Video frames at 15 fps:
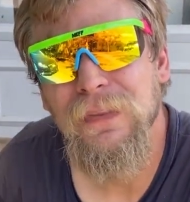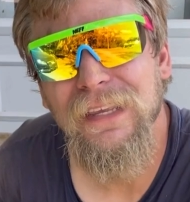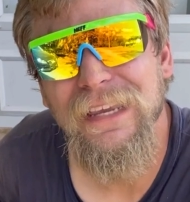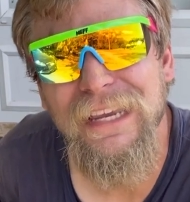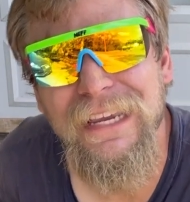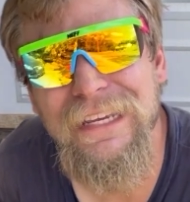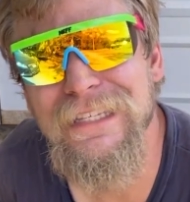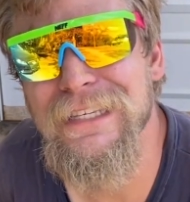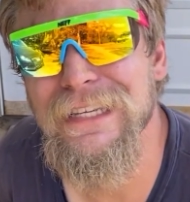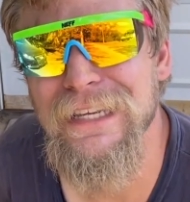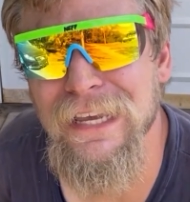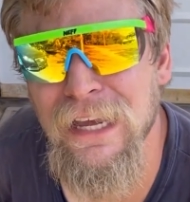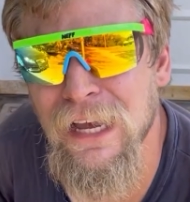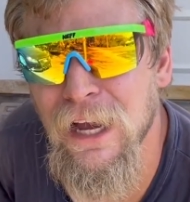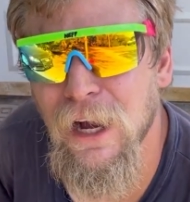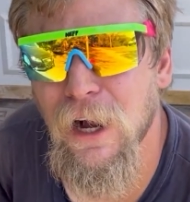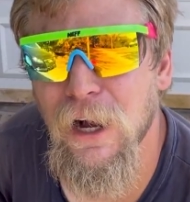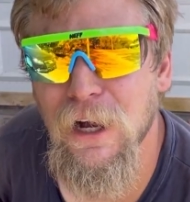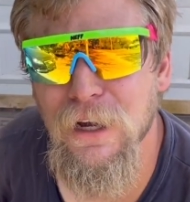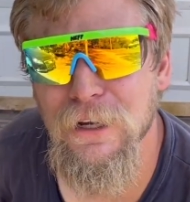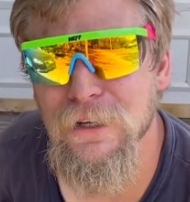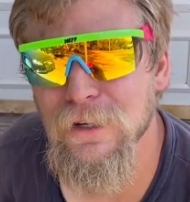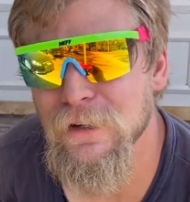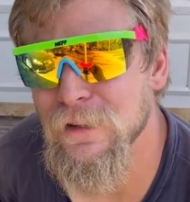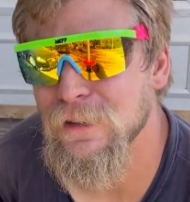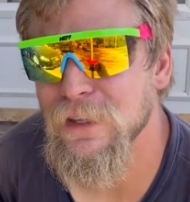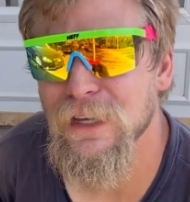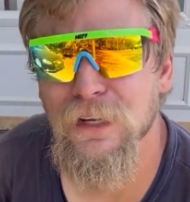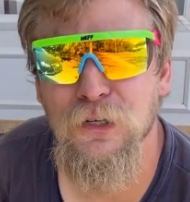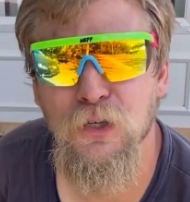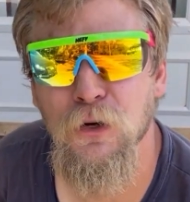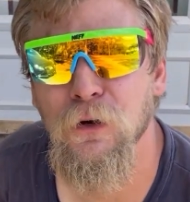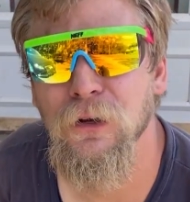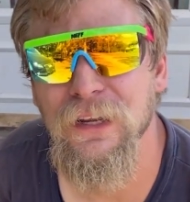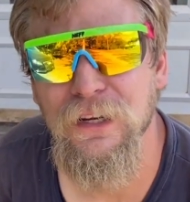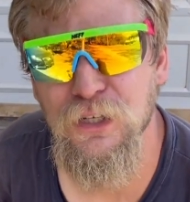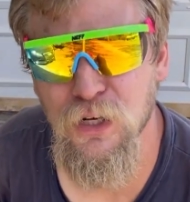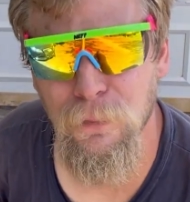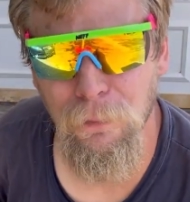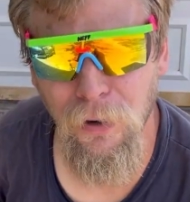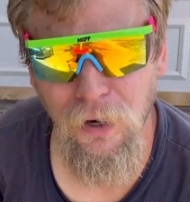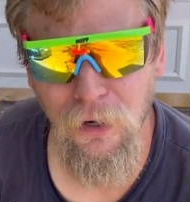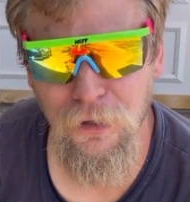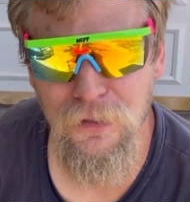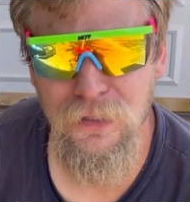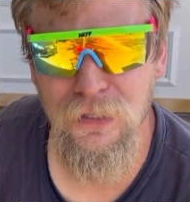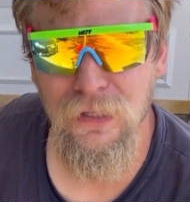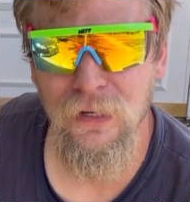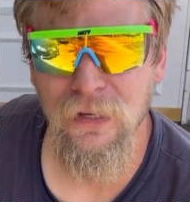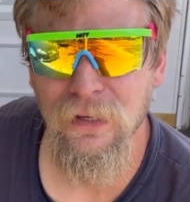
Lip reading: easy on the internal engine parts.